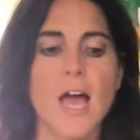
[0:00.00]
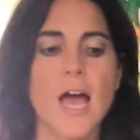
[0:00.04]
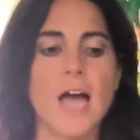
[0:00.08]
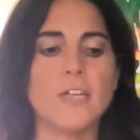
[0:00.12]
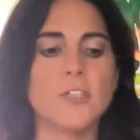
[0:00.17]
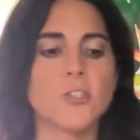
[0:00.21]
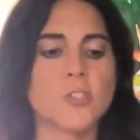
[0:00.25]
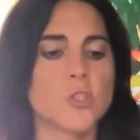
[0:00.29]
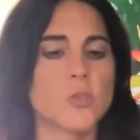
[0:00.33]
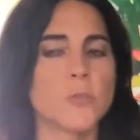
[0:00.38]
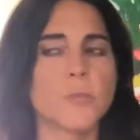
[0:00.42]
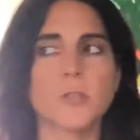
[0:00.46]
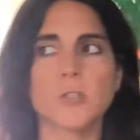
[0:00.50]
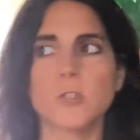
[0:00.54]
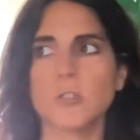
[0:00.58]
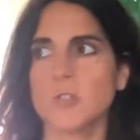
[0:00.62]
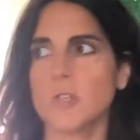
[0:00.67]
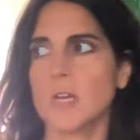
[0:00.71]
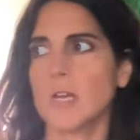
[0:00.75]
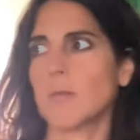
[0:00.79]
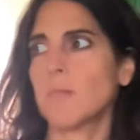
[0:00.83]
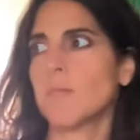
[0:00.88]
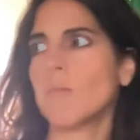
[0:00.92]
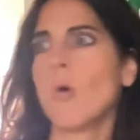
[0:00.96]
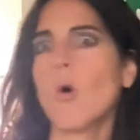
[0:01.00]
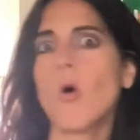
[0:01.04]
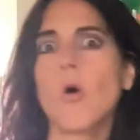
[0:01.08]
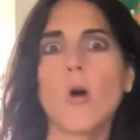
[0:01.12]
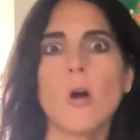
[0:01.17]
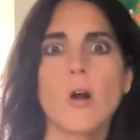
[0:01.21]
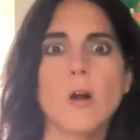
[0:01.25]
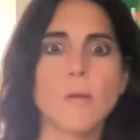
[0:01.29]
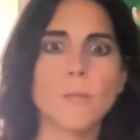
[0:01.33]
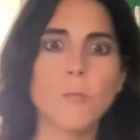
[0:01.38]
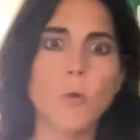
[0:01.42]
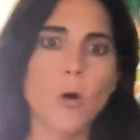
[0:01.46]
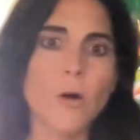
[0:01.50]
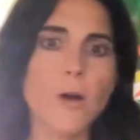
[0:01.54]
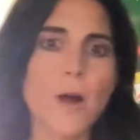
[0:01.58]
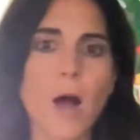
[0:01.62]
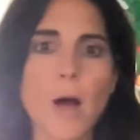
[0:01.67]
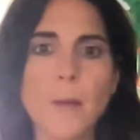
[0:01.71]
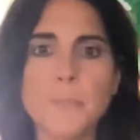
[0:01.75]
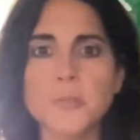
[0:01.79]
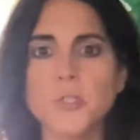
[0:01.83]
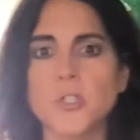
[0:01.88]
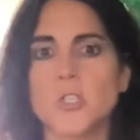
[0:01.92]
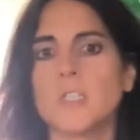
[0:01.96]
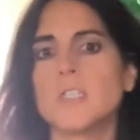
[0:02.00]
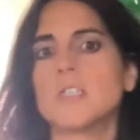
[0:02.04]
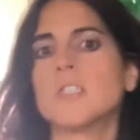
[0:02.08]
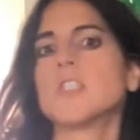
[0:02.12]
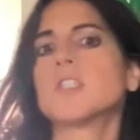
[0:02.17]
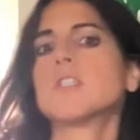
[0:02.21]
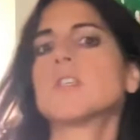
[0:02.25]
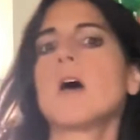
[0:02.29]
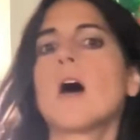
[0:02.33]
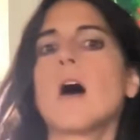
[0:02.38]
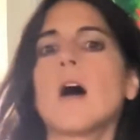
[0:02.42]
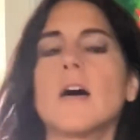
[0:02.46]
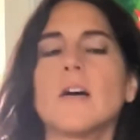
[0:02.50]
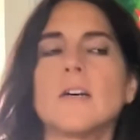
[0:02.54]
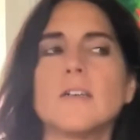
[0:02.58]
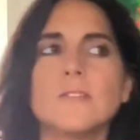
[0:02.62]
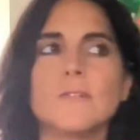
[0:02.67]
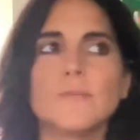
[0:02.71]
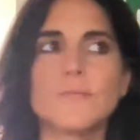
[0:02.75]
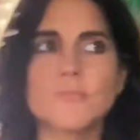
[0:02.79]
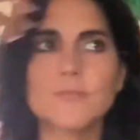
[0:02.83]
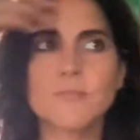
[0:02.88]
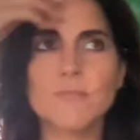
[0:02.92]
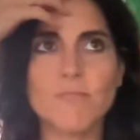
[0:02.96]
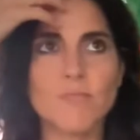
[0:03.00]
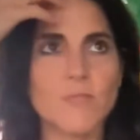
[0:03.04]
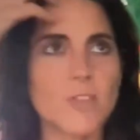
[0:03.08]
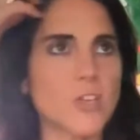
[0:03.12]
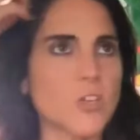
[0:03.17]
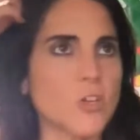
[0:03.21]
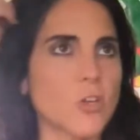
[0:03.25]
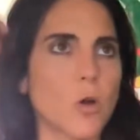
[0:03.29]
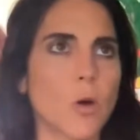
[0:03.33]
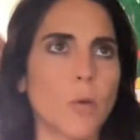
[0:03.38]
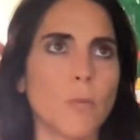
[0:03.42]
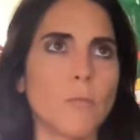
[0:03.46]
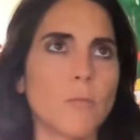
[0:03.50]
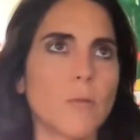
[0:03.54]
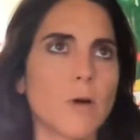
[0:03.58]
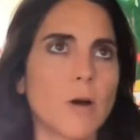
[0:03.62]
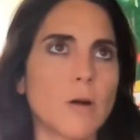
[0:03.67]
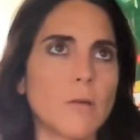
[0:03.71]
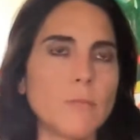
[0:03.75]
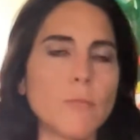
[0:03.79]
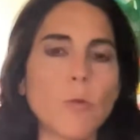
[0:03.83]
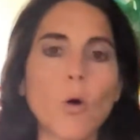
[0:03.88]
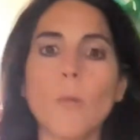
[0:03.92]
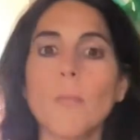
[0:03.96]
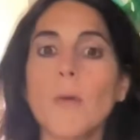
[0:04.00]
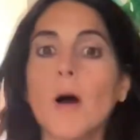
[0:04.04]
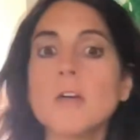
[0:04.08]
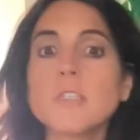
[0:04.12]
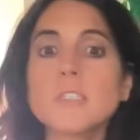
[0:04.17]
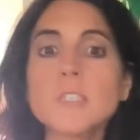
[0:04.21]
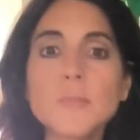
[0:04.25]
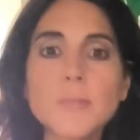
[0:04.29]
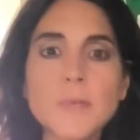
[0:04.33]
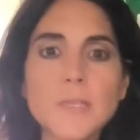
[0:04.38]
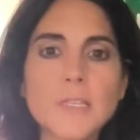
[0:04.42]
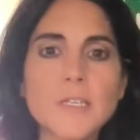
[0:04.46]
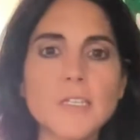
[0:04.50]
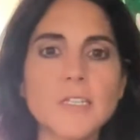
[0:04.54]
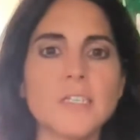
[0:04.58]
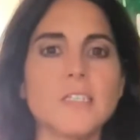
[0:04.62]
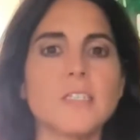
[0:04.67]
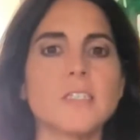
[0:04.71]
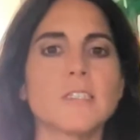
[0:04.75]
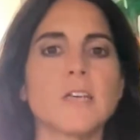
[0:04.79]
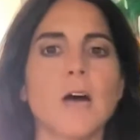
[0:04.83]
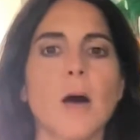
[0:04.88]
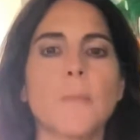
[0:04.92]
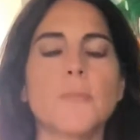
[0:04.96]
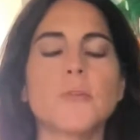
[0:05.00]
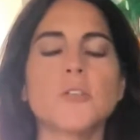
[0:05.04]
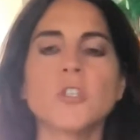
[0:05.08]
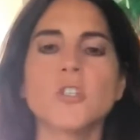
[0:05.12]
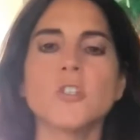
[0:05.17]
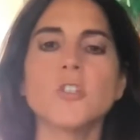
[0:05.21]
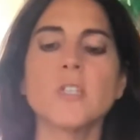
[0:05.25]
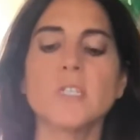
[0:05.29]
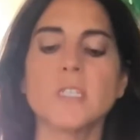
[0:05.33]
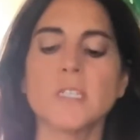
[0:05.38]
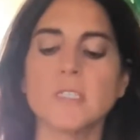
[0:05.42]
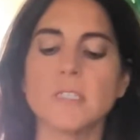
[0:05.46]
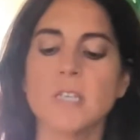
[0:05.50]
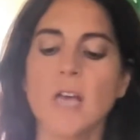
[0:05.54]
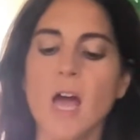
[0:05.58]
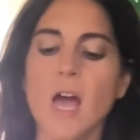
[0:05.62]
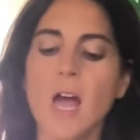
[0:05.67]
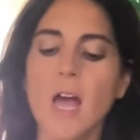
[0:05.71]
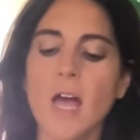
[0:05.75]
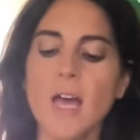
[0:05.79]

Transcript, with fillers: And Jupiter's like more, more options, uh, you know, uh, more possibilities, opportunities.